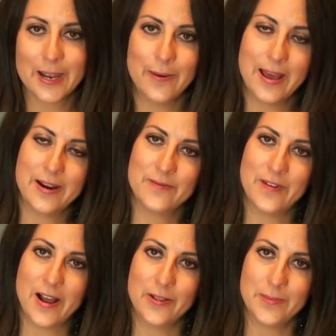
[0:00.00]
go ahead
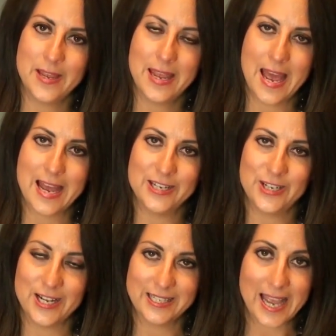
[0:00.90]
and follow me
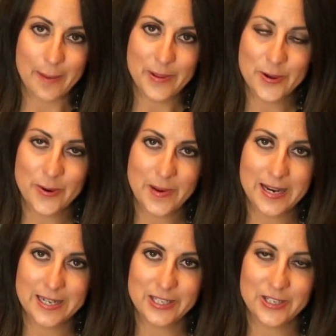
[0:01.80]
at Jen's Happy Home
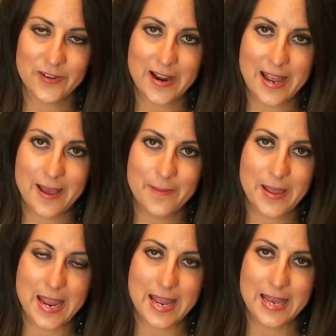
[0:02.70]
on
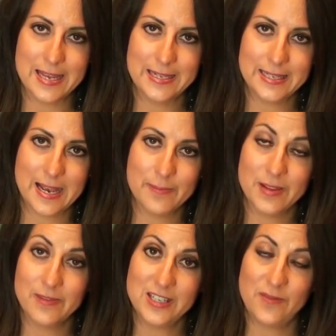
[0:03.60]
Instagram and
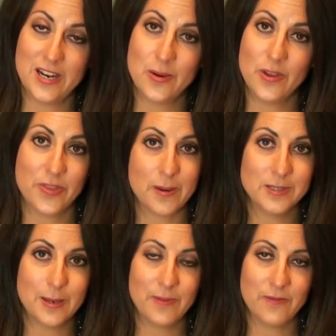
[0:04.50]
um, give this video a
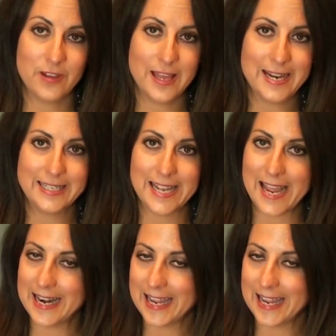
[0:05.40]
thumbs up if you liked it.